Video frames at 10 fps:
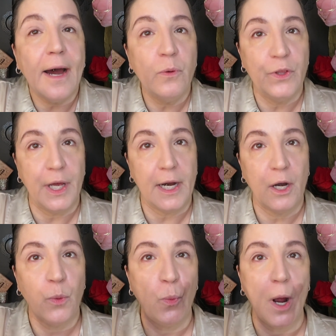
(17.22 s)
out
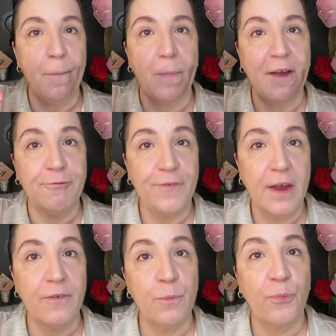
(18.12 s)
there what my
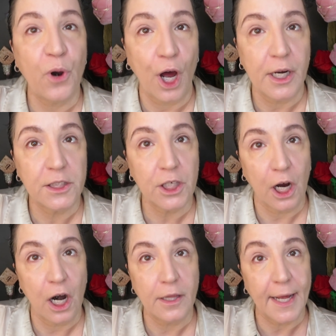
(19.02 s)
favorite products
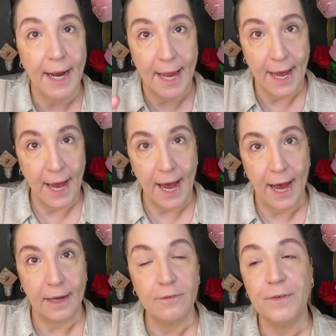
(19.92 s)
are that I
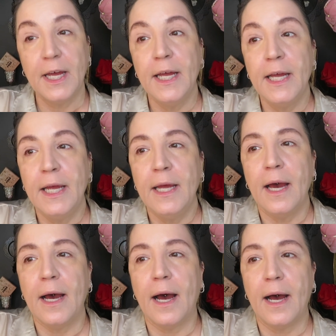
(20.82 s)
have.
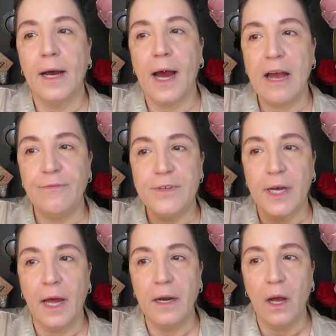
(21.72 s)
I've
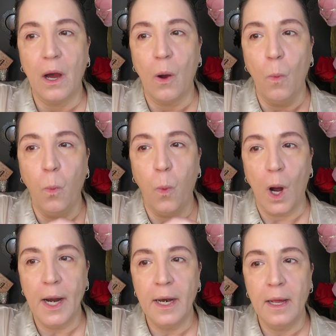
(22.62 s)
done
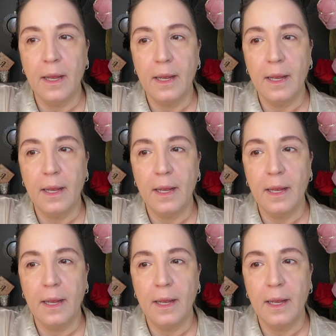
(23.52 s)
1A-1